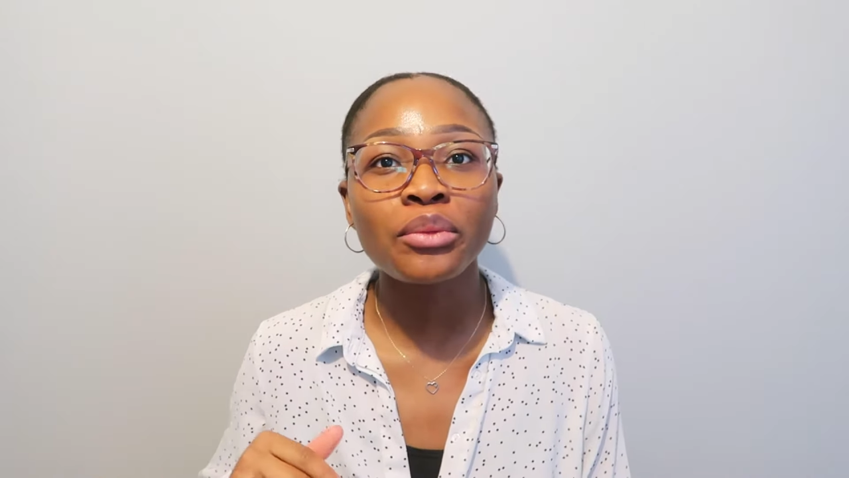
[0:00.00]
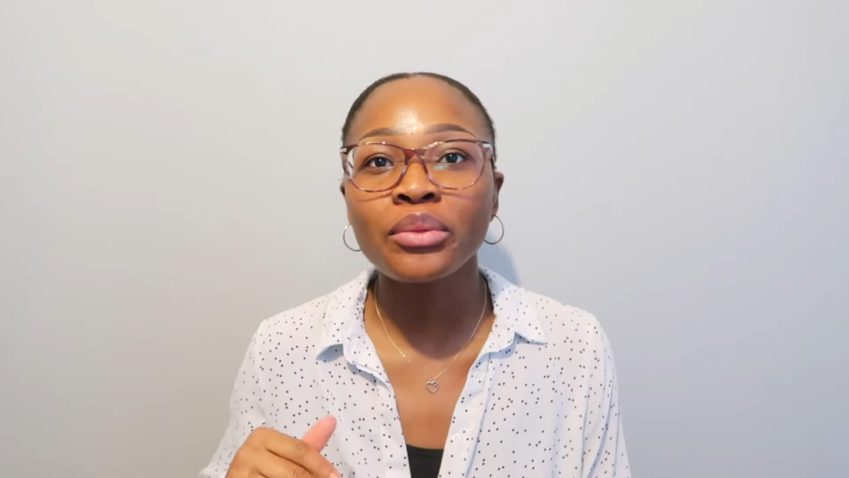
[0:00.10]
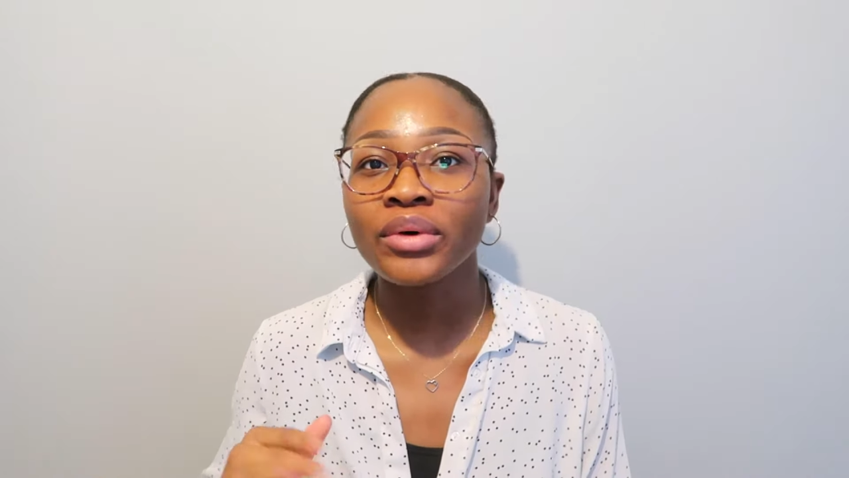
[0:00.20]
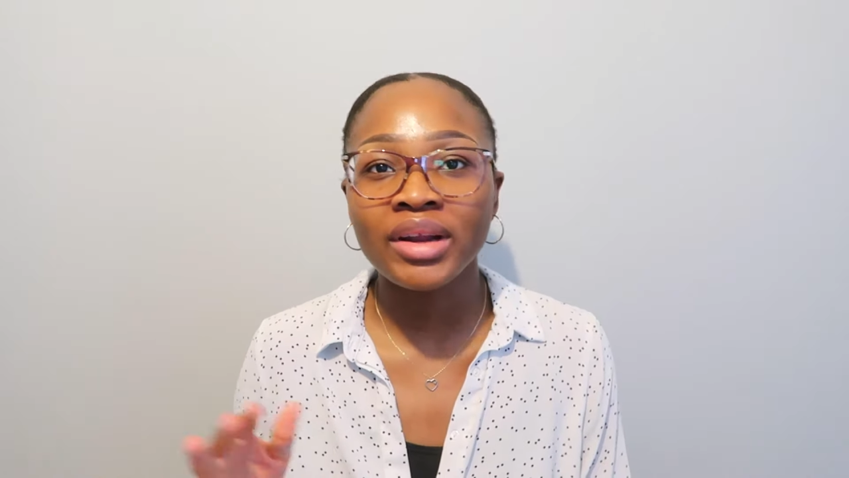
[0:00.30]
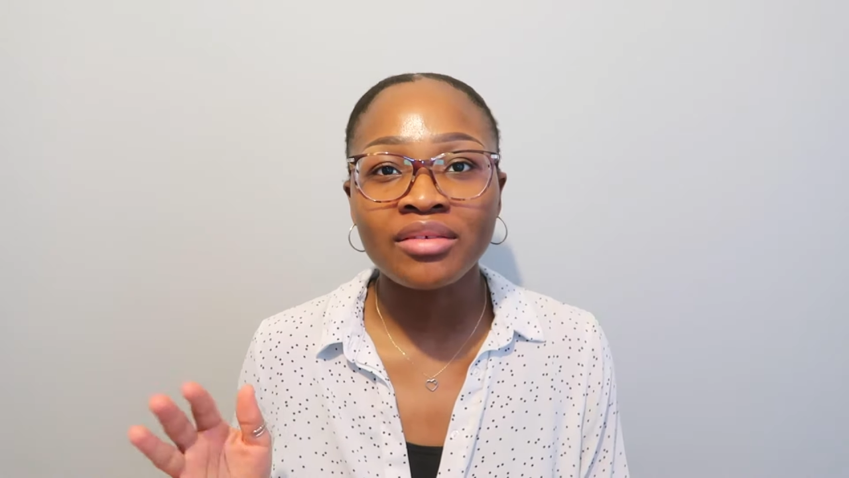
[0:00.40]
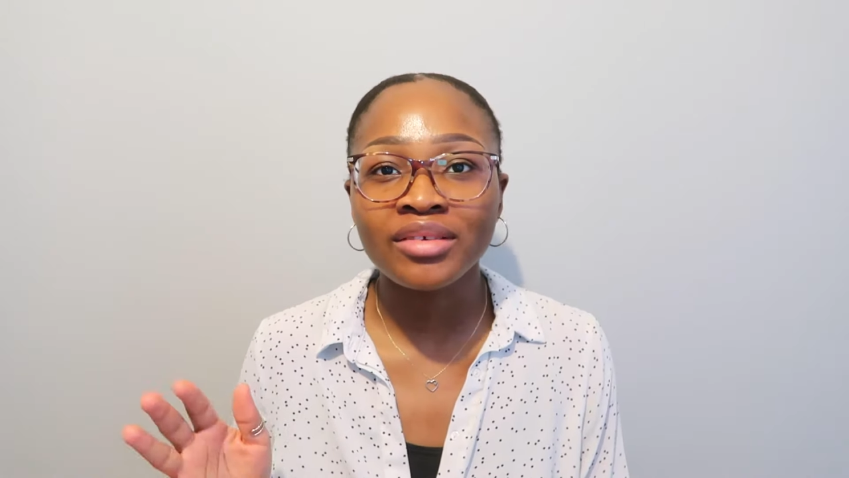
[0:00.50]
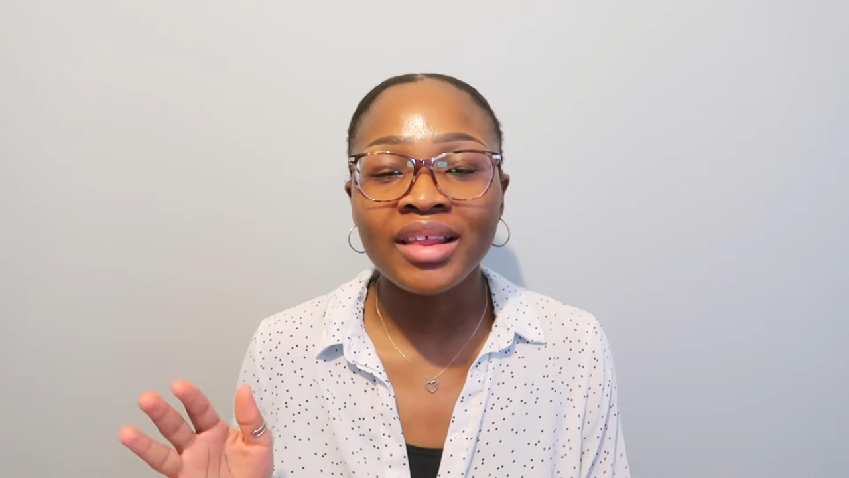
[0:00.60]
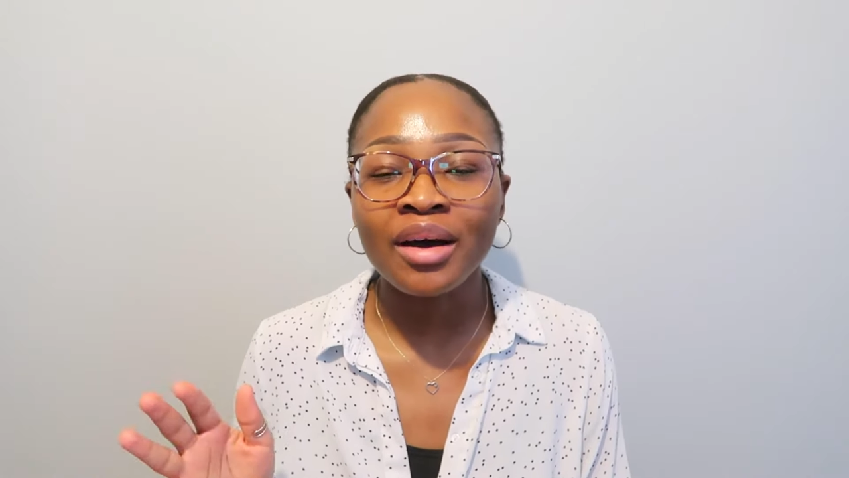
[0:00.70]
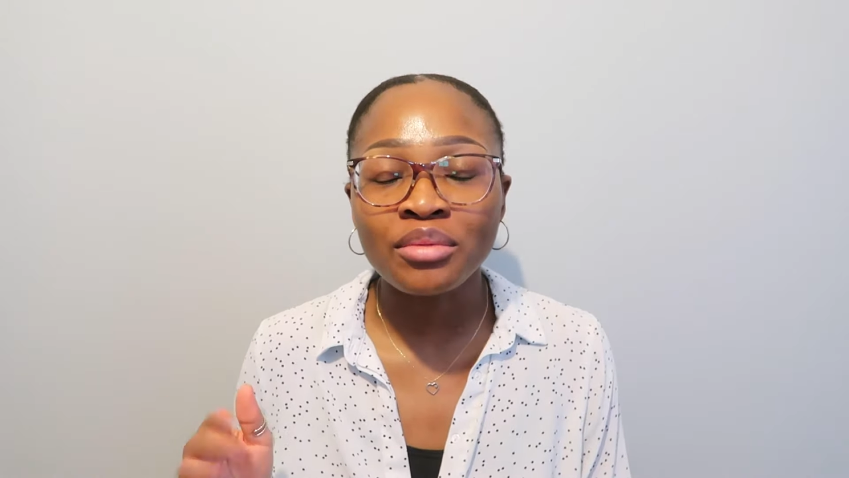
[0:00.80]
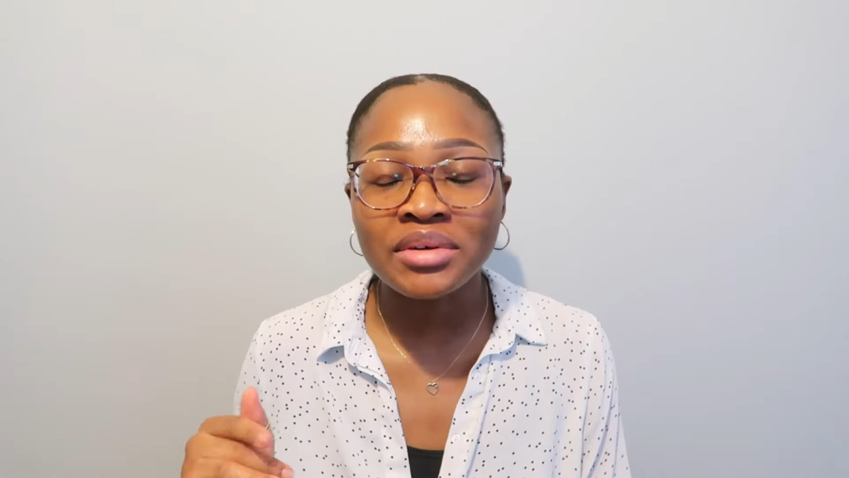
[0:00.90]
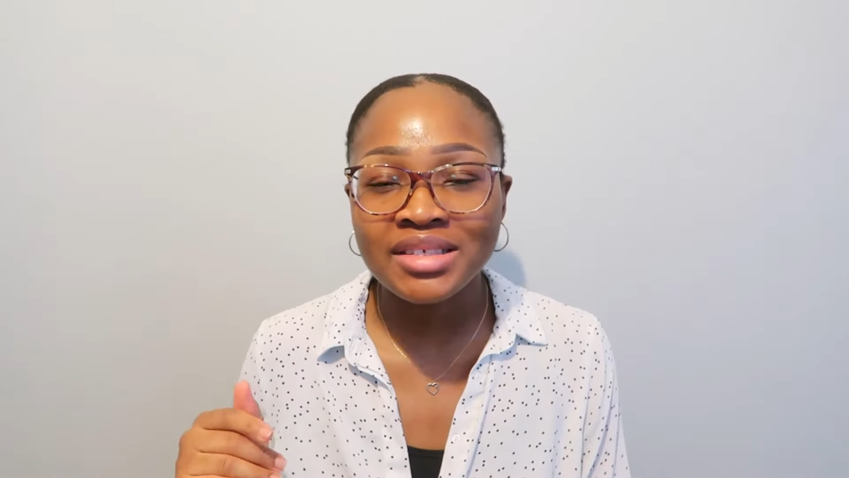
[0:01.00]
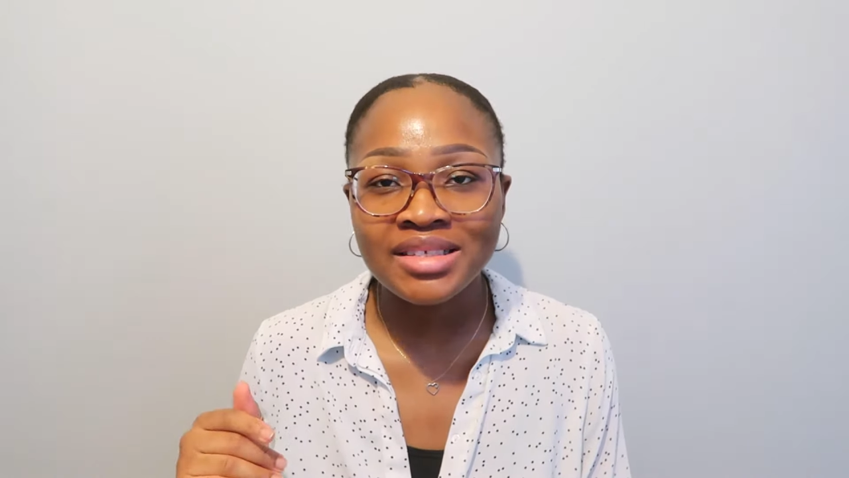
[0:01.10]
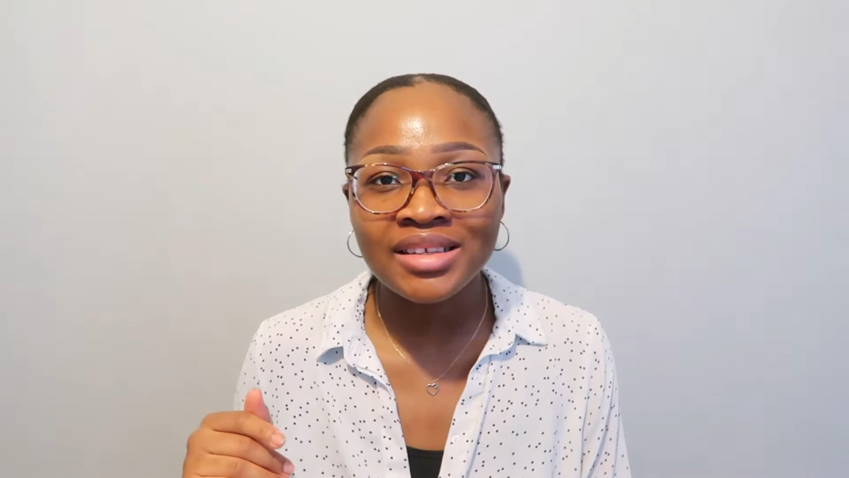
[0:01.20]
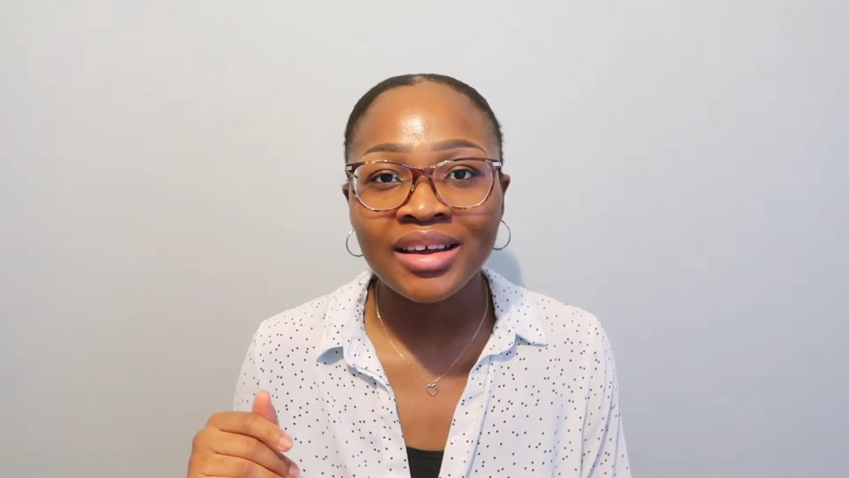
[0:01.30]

whatever that was.